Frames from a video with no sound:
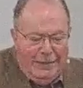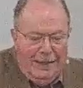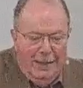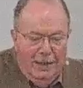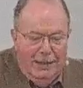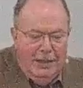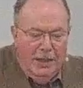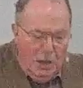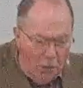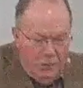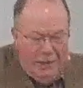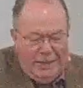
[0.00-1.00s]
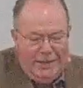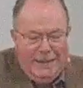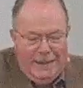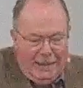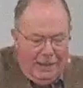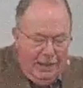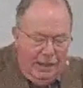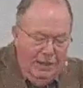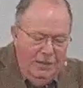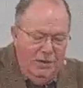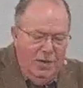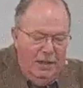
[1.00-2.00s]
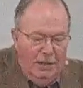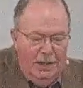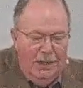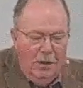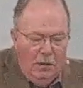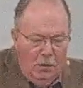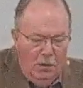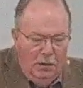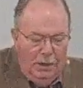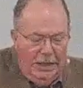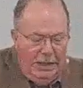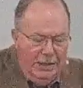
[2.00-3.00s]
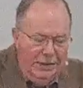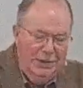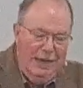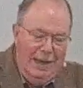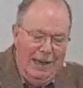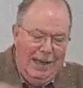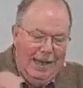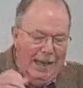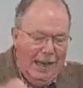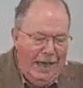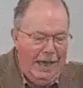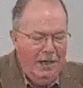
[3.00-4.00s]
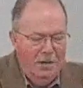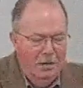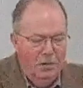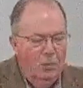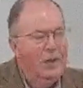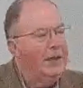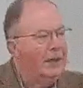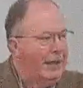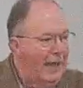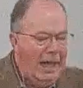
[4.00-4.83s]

the note is saying, is that the earliest handwritten